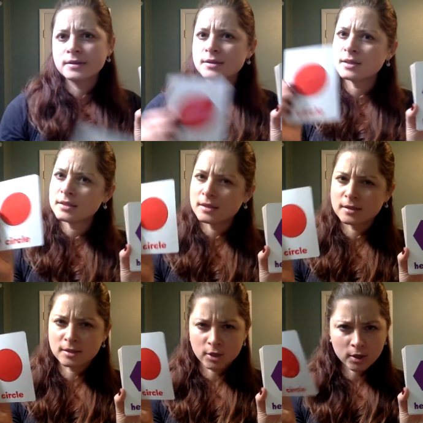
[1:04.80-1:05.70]
Does a
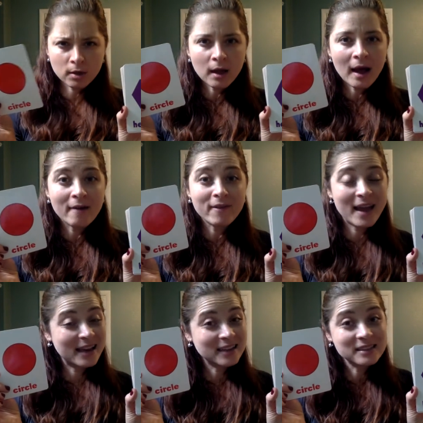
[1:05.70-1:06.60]
circle have
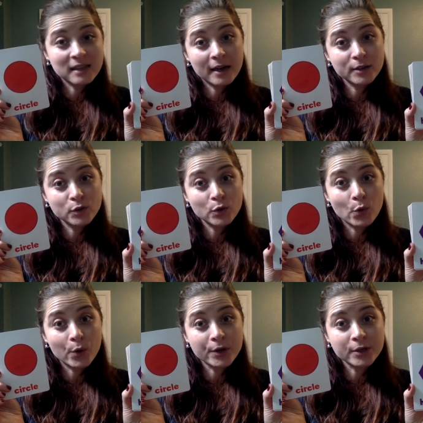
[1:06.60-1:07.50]
any sides or
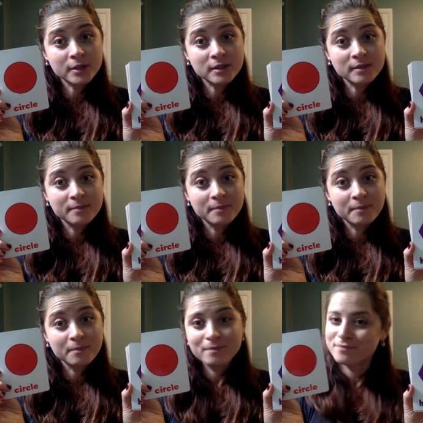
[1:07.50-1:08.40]
corners?
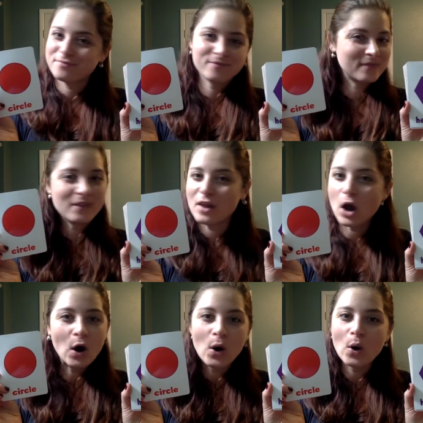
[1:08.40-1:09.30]

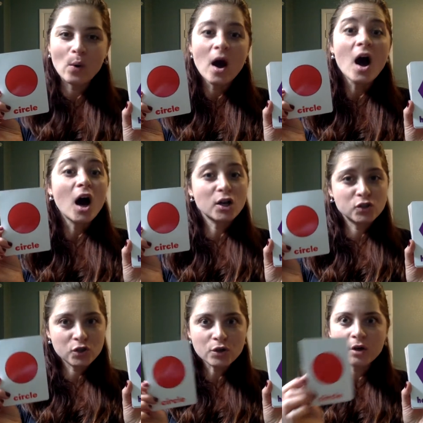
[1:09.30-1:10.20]
No, a
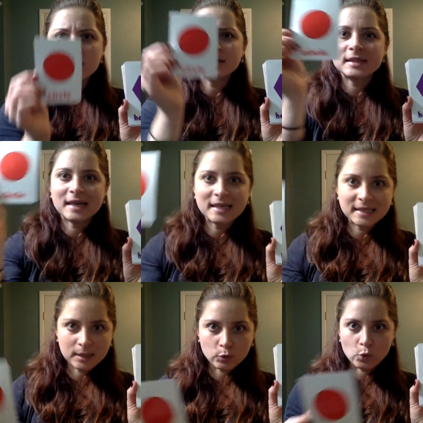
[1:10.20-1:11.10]
circle is
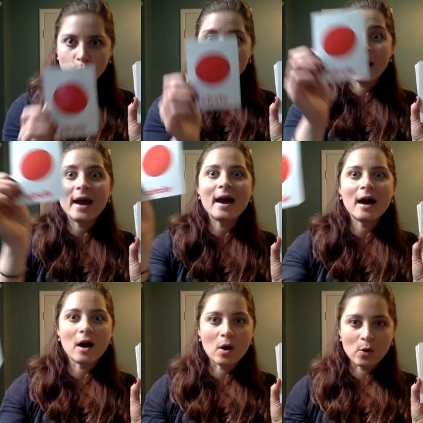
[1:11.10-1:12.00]
nice and
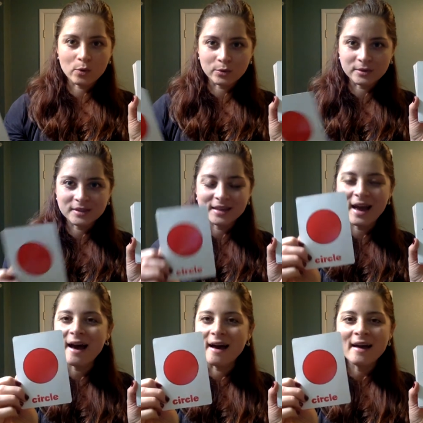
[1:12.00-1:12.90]
round.
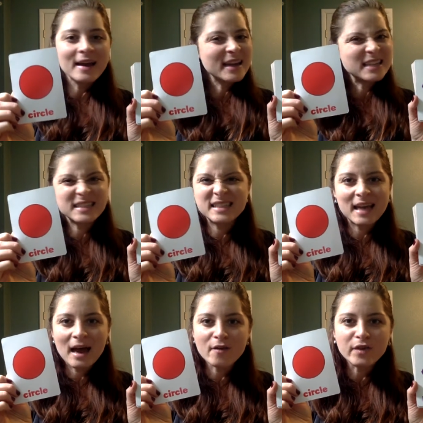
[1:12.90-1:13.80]
Yeah, it doesn't
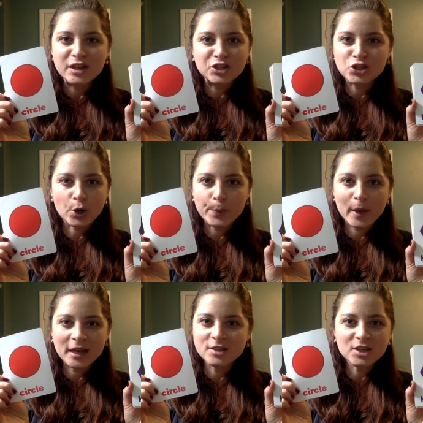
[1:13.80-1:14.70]
have any sharp
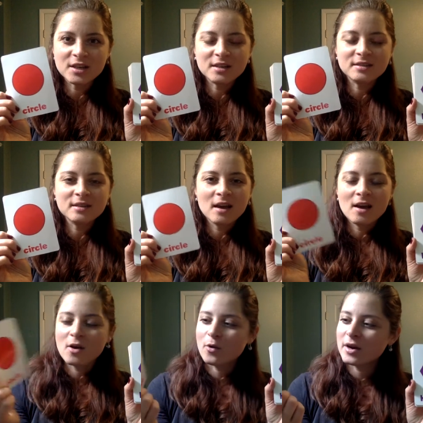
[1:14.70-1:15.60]
edges
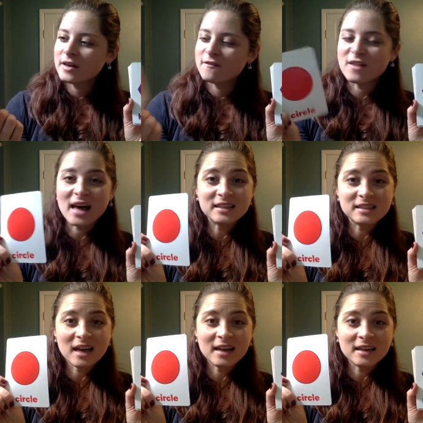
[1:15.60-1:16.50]
or any flat
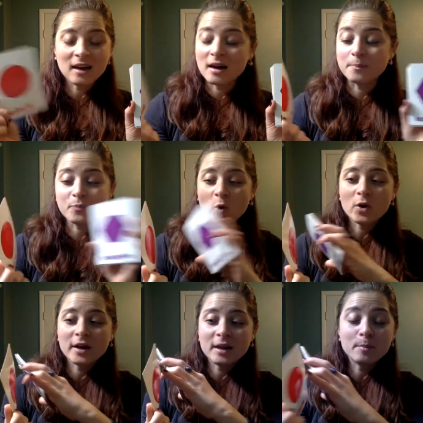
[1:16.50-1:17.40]
side or
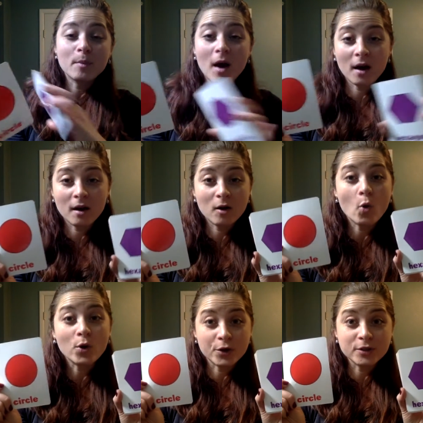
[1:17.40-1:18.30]
any
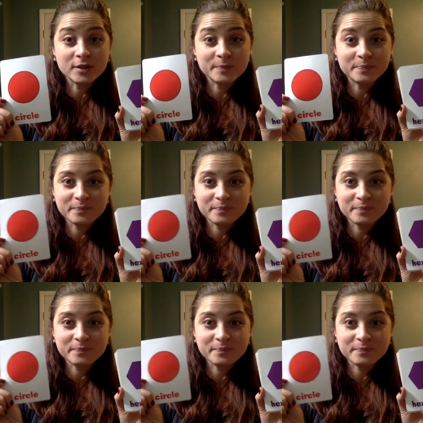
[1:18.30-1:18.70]
corners.